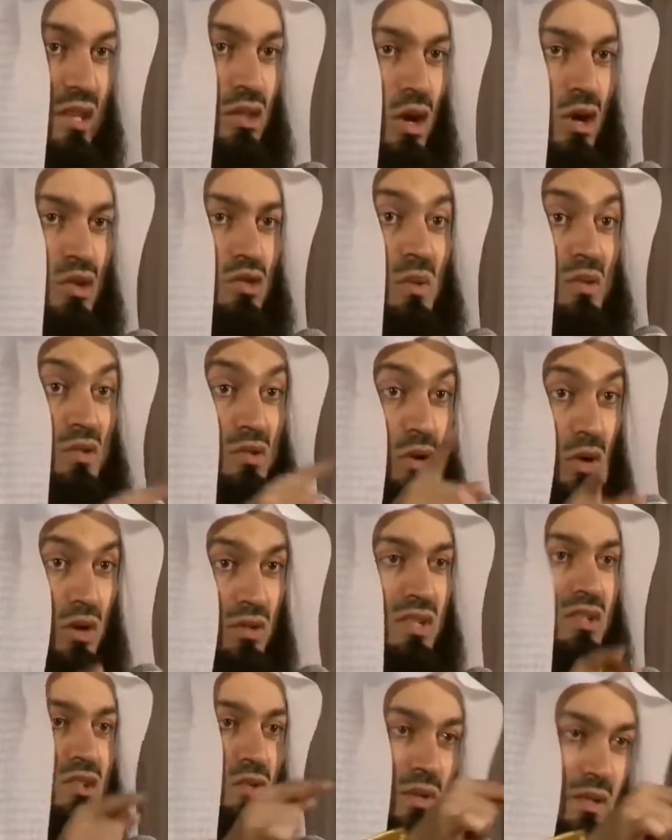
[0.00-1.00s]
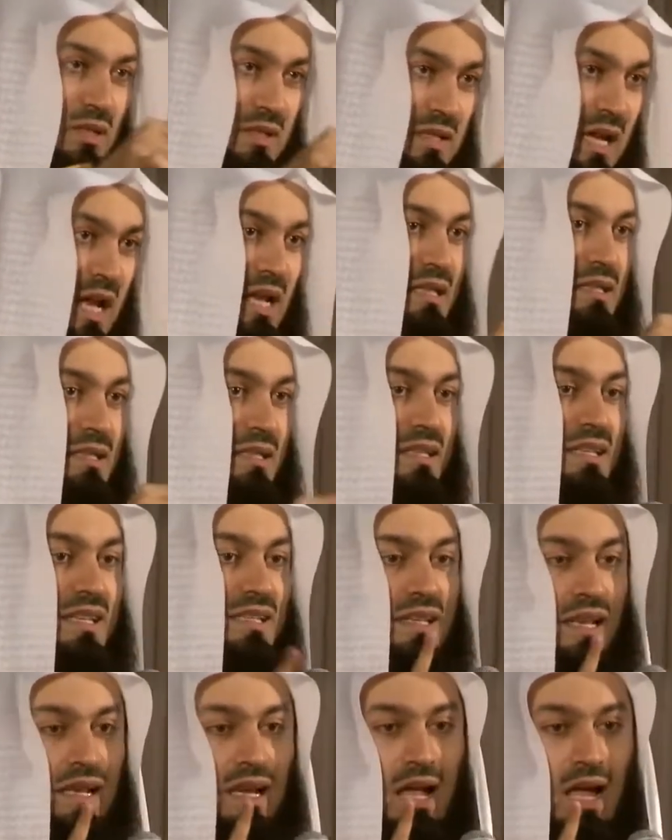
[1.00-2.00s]
And those with daughters with sons. It
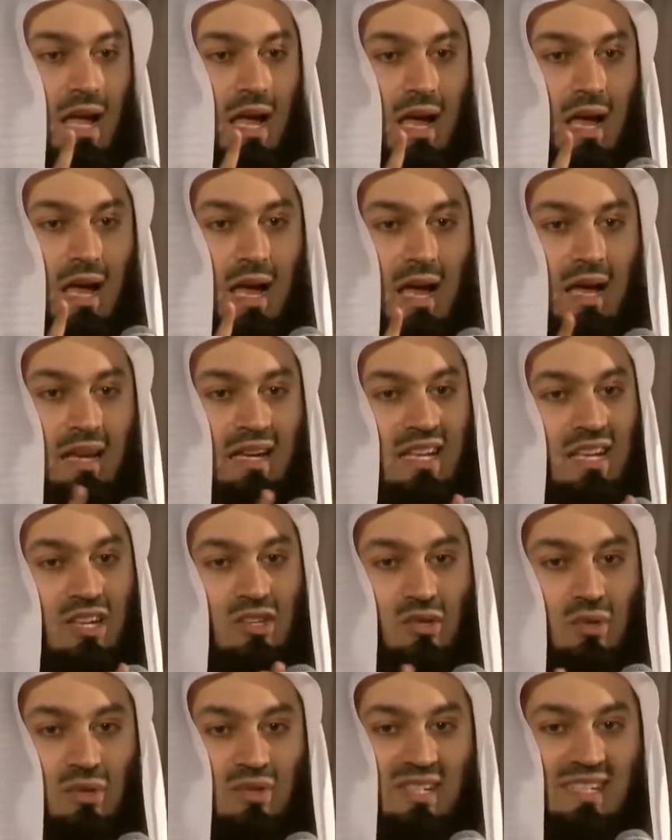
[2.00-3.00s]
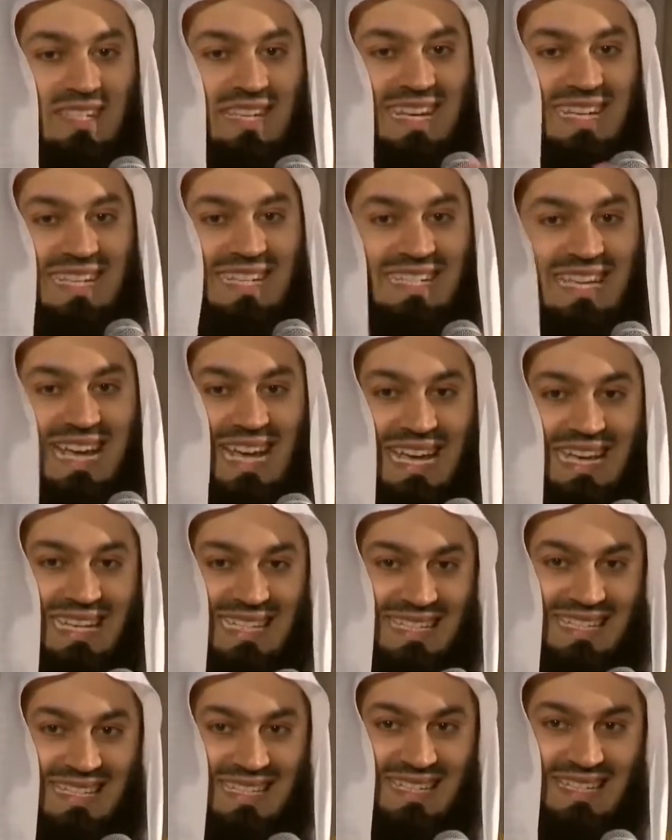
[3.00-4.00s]
is Allah, and He chooses, He
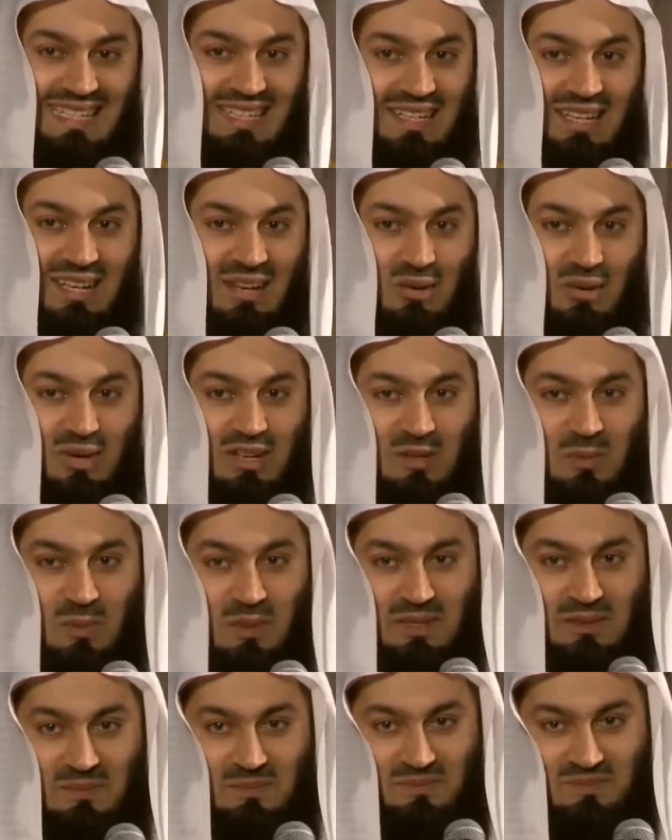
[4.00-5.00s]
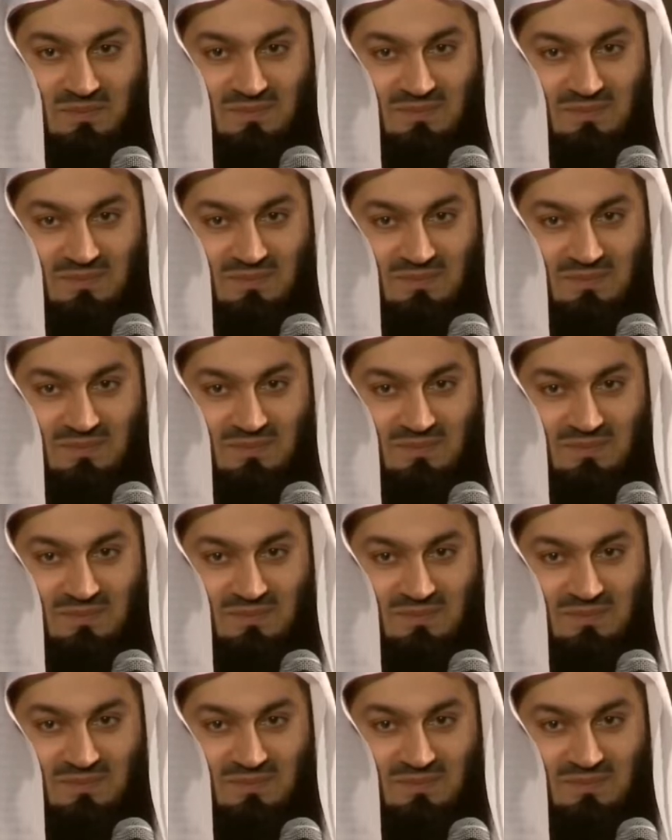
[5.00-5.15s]
decides. Allahu Akbar.